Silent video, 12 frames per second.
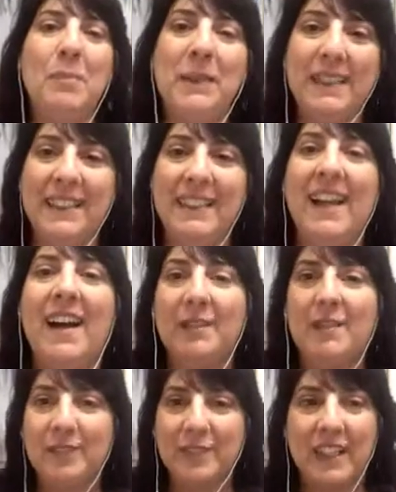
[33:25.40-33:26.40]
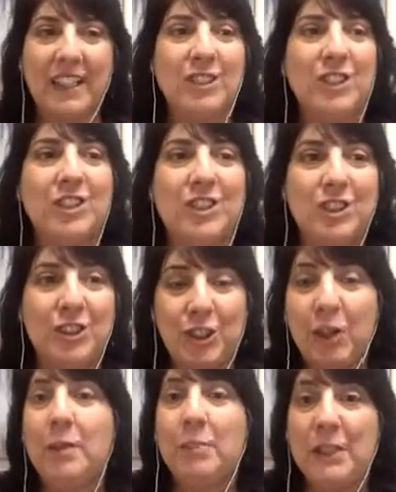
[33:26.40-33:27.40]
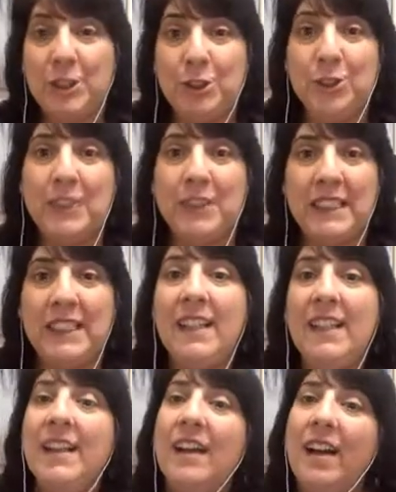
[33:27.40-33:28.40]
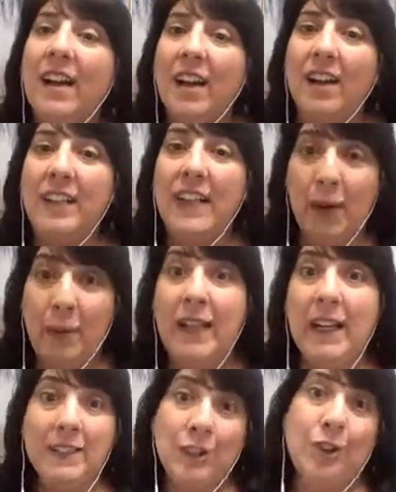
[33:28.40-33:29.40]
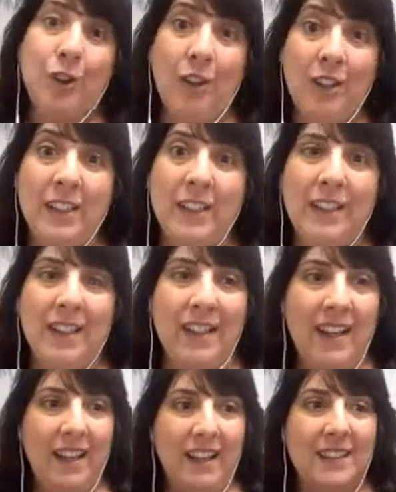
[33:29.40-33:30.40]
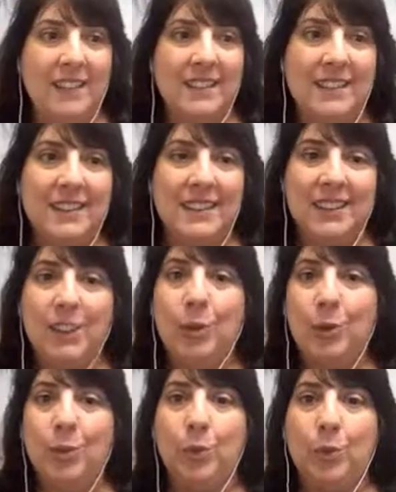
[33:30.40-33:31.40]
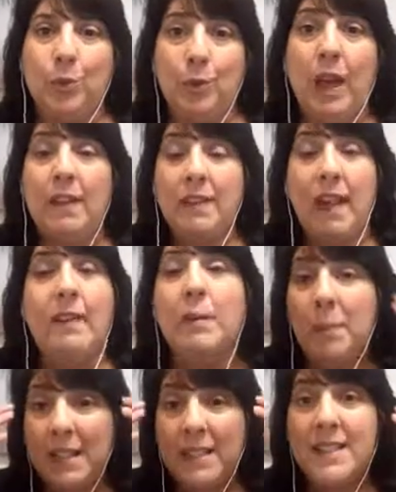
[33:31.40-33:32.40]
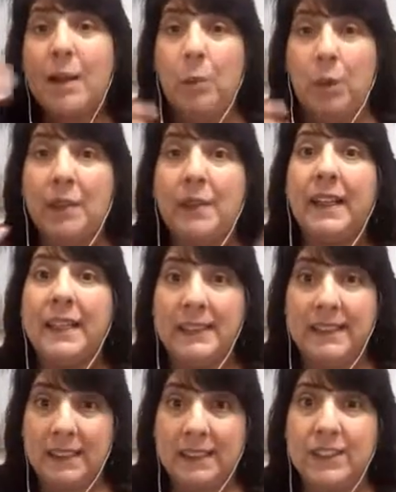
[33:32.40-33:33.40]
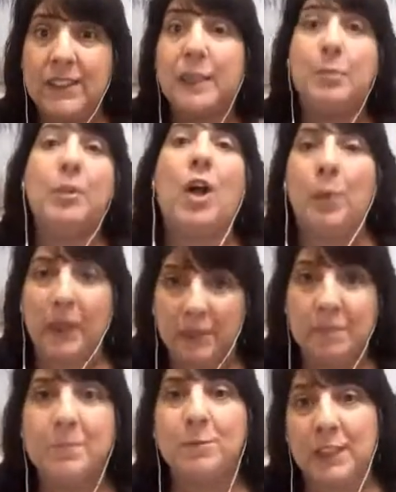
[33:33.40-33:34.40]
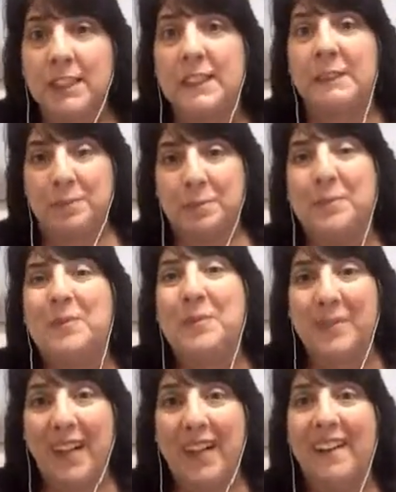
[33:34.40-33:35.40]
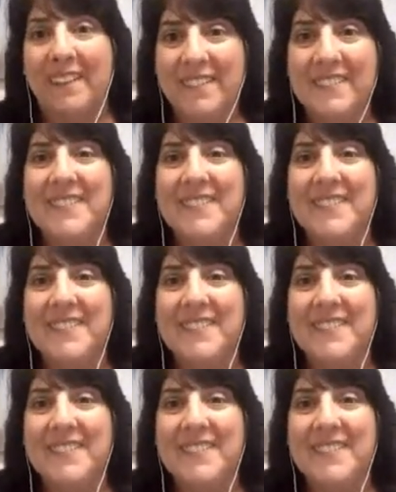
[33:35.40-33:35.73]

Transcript: PDF just sharing my journey on how I got started, and and the mindset work that I did to keep going, really. Yeah.